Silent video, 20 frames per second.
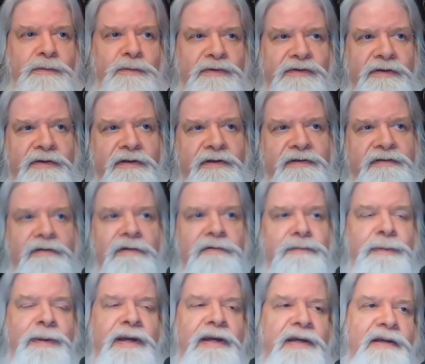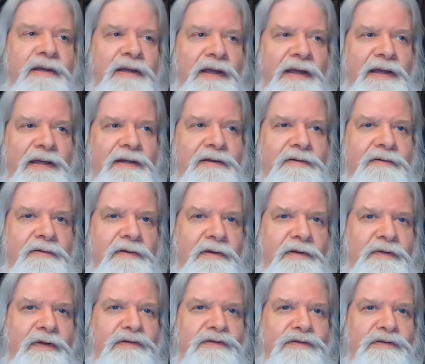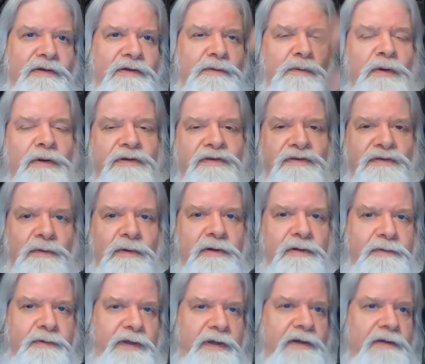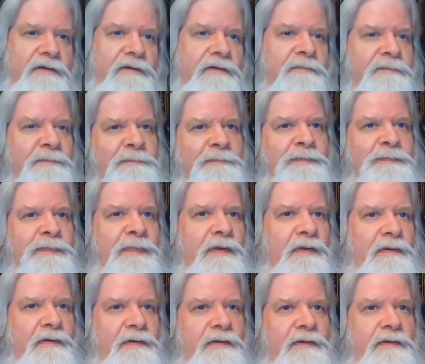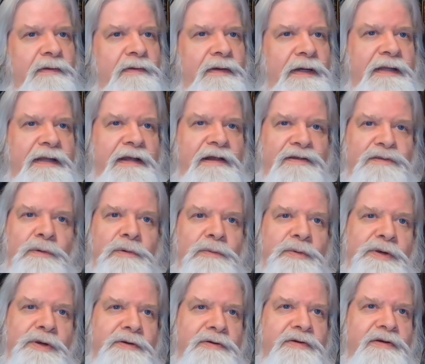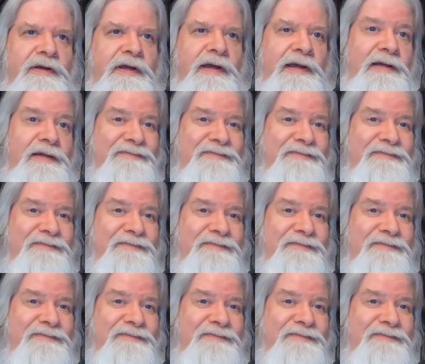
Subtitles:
was on the south bank, and eventually one swallowed the other. And that's where we are today.